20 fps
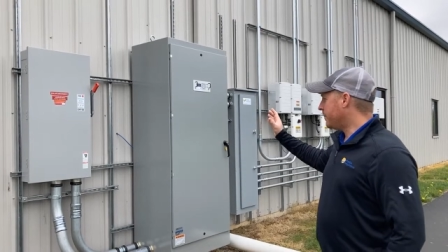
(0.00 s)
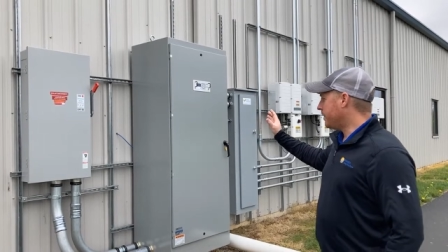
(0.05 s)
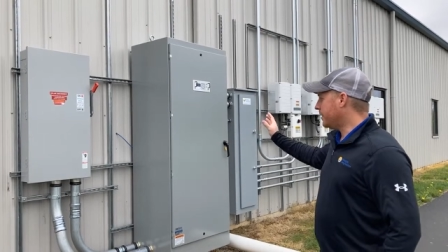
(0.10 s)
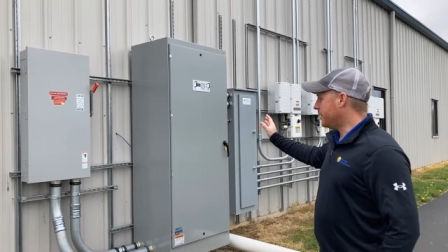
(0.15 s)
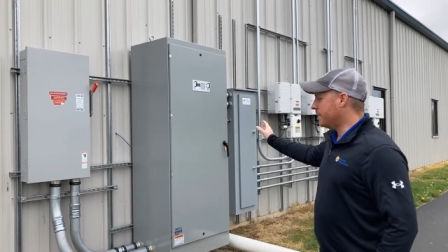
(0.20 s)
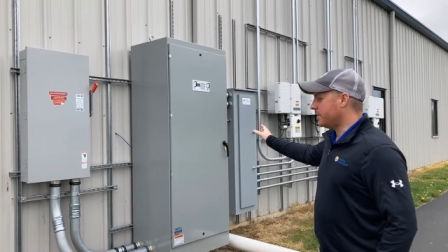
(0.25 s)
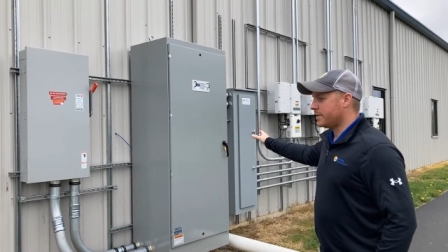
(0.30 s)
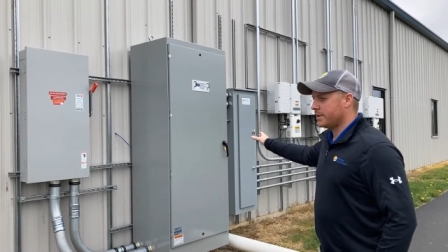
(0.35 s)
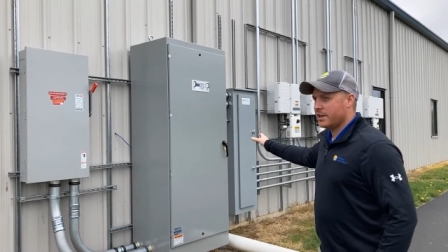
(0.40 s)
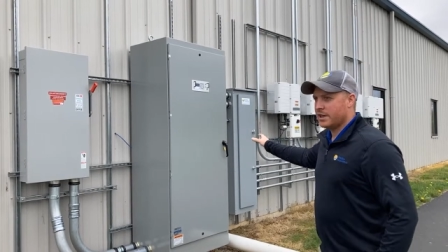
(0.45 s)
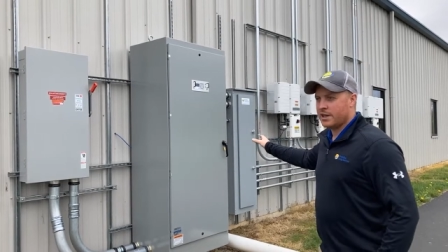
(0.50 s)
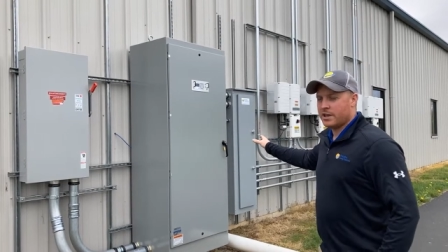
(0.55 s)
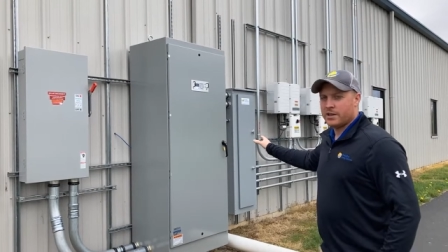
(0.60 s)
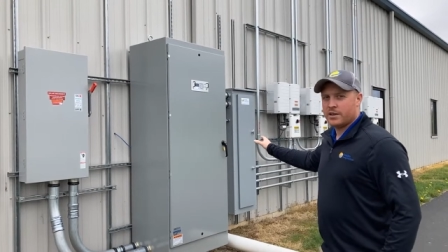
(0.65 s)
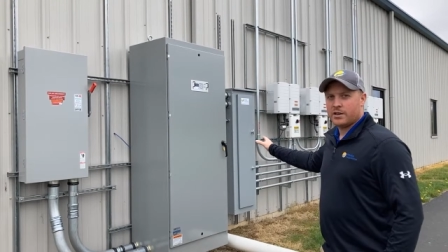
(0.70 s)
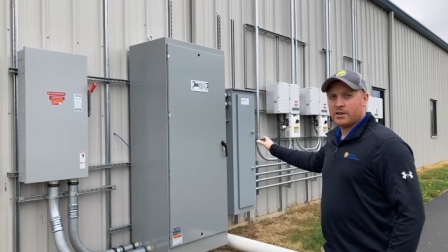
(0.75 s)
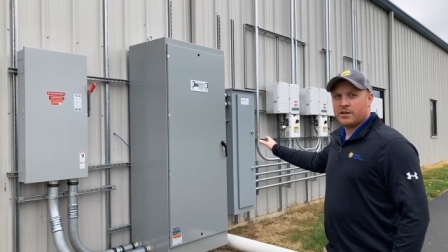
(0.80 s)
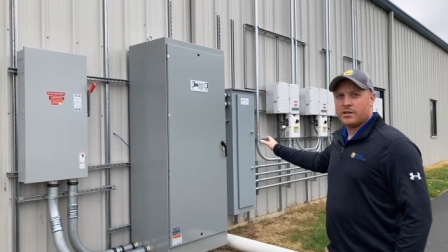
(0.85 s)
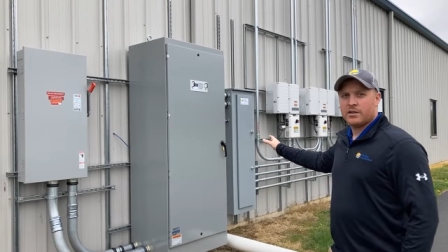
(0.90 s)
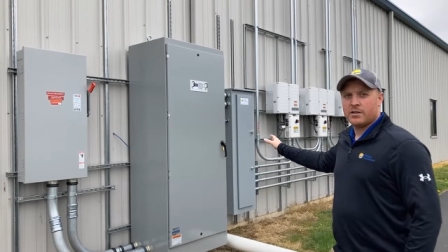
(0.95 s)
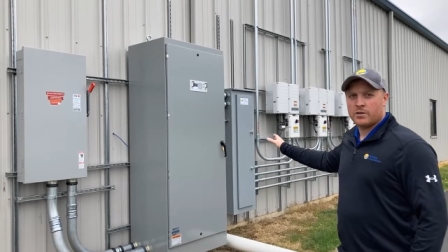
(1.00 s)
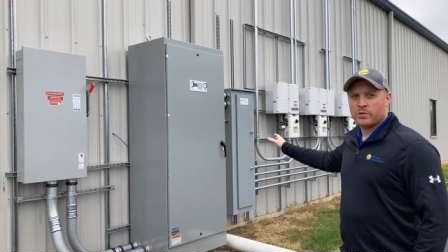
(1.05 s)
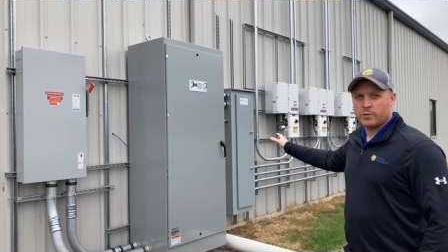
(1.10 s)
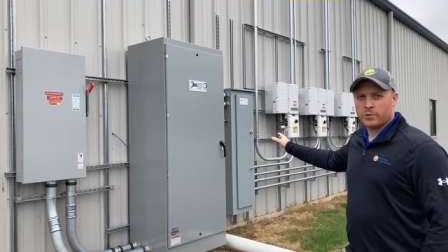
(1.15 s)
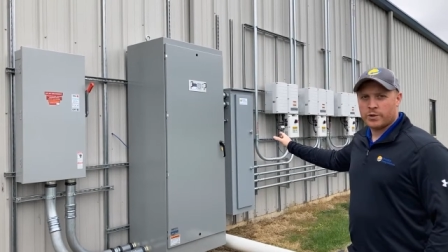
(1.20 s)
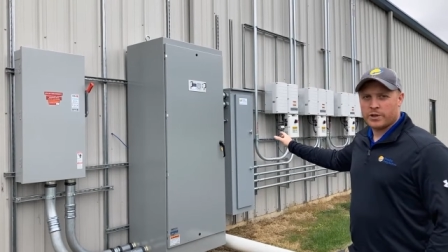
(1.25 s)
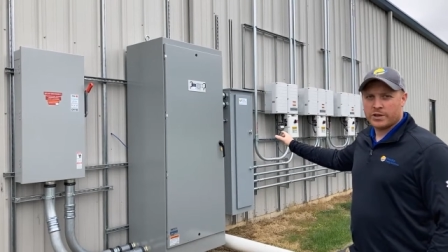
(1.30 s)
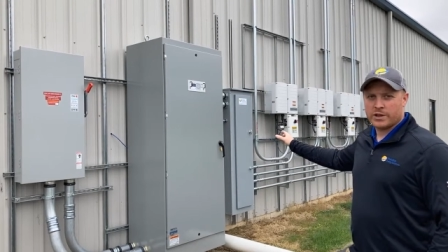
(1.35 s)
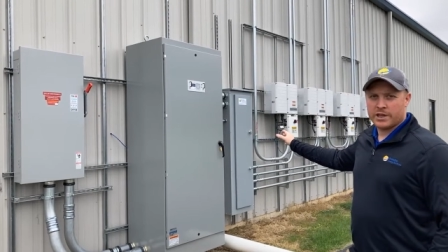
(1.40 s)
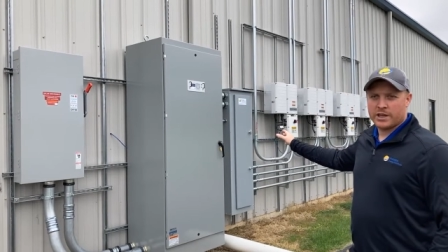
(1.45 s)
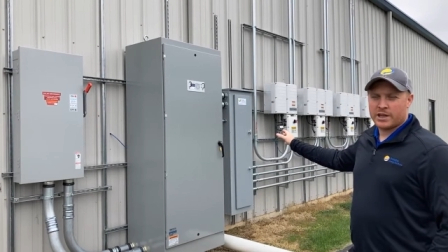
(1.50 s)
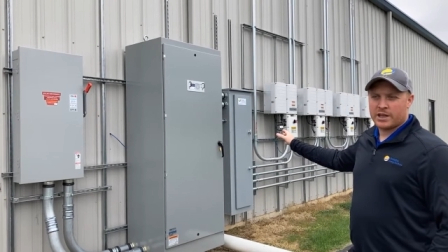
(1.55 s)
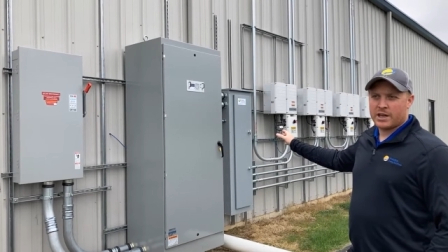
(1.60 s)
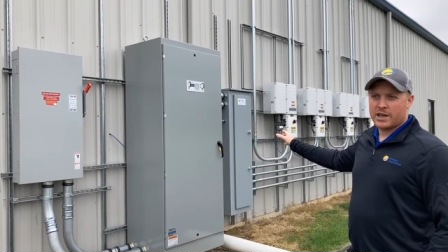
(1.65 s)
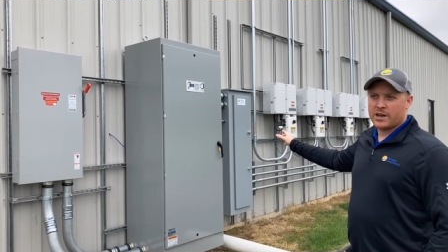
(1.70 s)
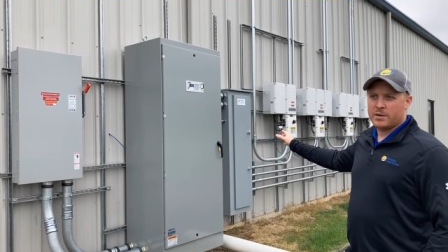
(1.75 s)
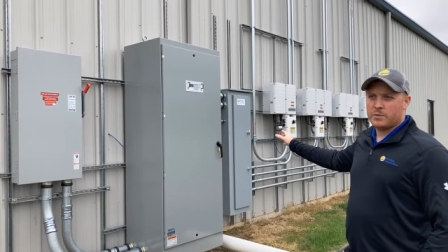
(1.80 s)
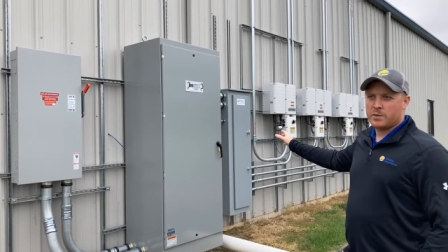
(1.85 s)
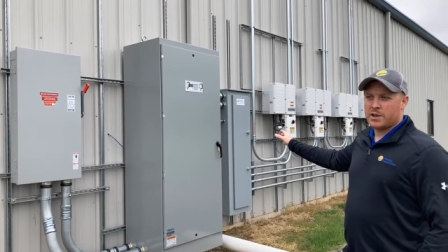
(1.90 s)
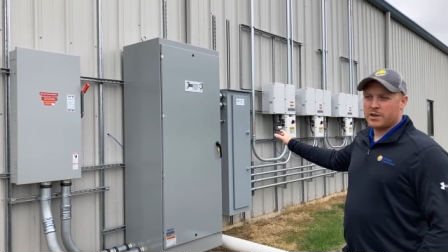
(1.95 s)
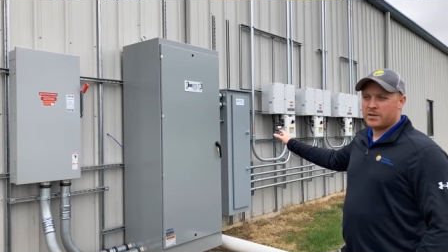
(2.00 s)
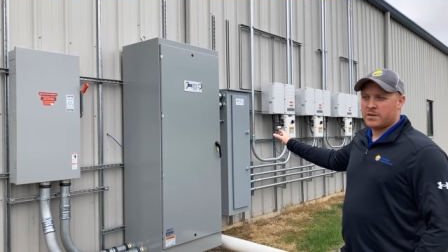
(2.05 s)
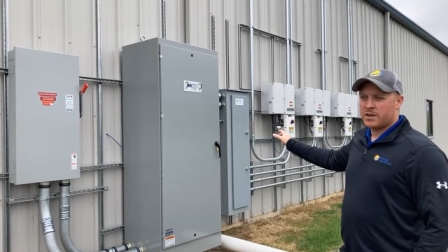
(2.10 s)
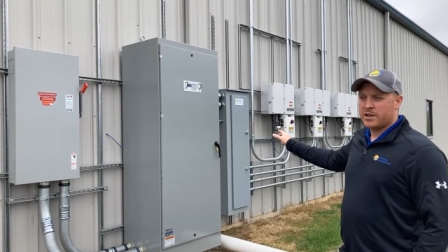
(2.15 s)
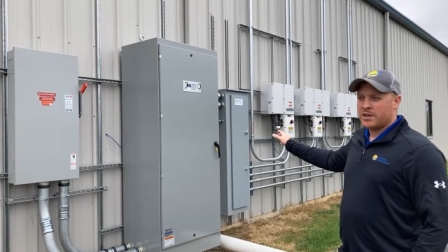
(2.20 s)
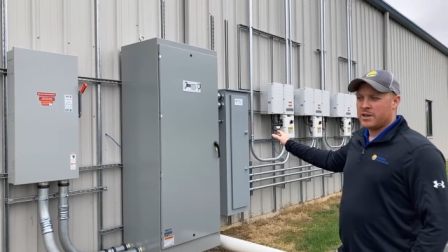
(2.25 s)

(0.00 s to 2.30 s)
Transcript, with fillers: is a relay cabinet.